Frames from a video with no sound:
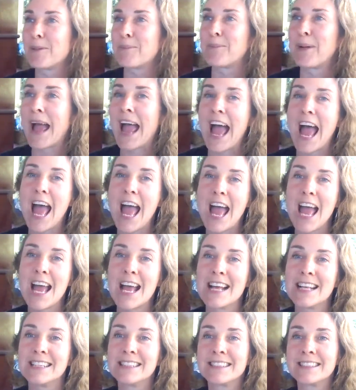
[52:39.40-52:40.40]

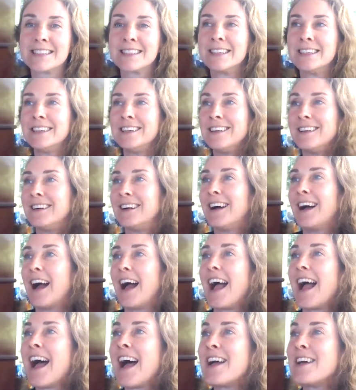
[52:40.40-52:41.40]
pads.
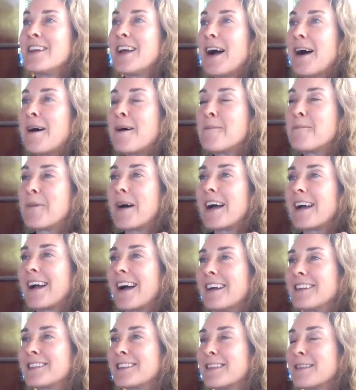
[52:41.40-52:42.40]
And I
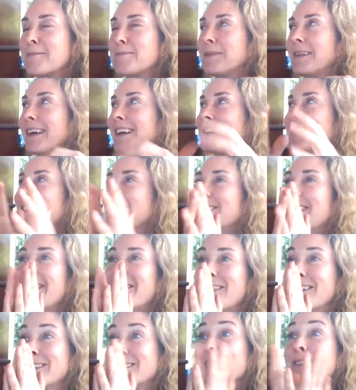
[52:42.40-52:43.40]
got to the place. Now,
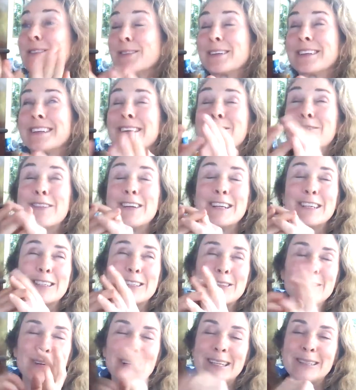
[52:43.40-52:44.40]
this is a really funny
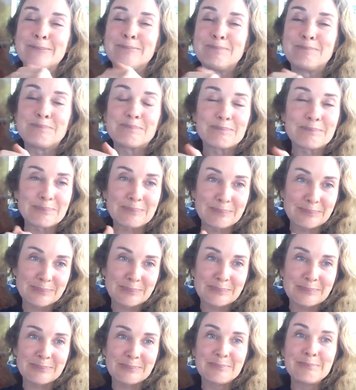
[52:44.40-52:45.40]
story.
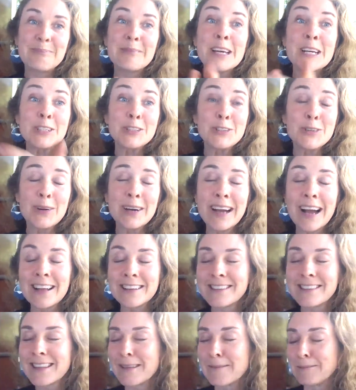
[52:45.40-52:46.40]
So I got
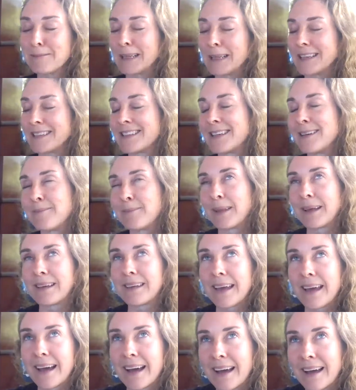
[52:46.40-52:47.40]
to the place, and I'm
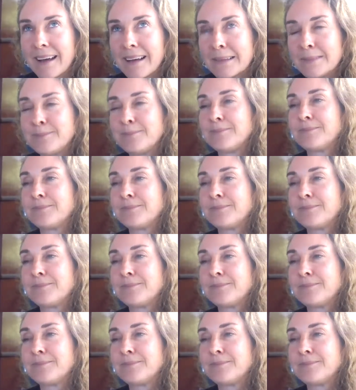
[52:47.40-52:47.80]
like, yeah,